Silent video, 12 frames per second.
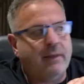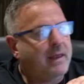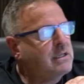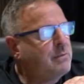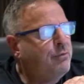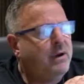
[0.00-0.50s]

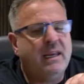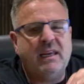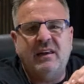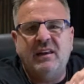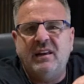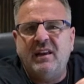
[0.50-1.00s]
That's a
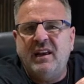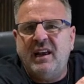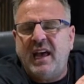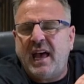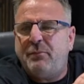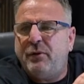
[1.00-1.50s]
pretty,
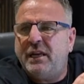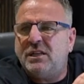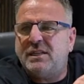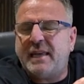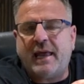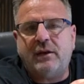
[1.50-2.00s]
a pretty
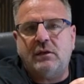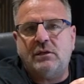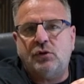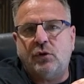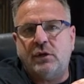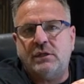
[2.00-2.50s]
standard
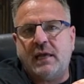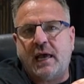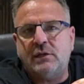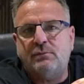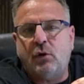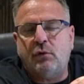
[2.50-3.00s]
sort of
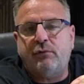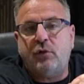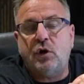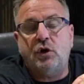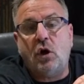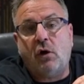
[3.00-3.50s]
size book for
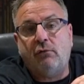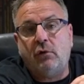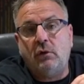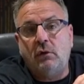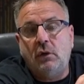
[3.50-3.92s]
a novel.